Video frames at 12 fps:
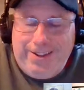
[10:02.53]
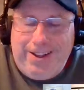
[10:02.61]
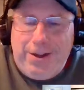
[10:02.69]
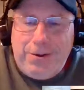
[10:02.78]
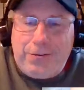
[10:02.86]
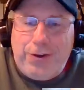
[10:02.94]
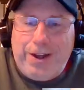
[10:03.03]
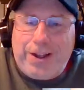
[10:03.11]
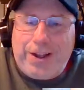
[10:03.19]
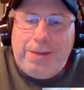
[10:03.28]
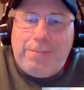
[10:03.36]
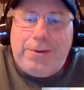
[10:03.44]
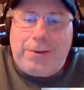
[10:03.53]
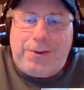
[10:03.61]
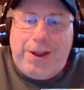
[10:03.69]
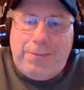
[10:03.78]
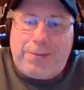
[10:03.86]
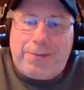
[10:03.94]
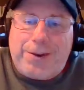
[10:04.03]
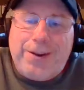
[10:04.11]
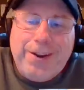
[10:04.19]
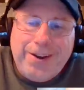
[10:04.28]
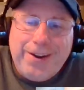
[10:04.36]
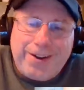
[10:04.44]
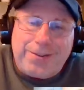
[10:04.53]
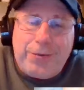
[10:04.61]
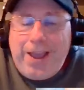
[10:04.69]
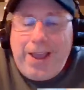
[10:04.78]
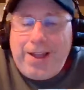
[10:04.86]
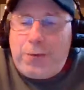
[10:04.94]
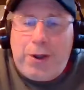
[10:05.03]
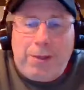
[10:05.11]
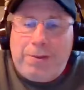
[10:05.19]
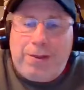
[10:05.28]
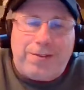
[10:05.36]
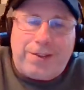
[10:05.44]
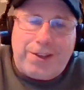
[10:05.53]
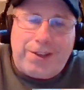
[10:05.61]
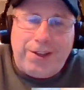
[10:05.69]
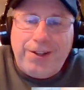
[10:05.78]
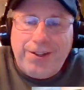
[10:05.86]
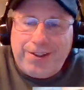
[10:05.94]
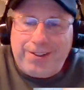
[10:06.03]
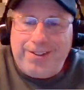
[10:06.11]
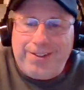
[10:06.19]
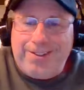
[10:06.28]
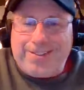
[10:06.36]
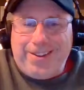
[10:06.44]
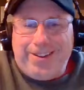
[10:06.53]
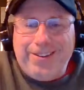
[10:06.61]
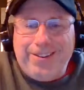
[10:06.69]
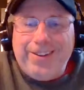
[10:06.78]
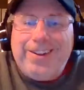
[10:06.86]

I was ready to climb into a dumpster. We had 20 minutes to kill. So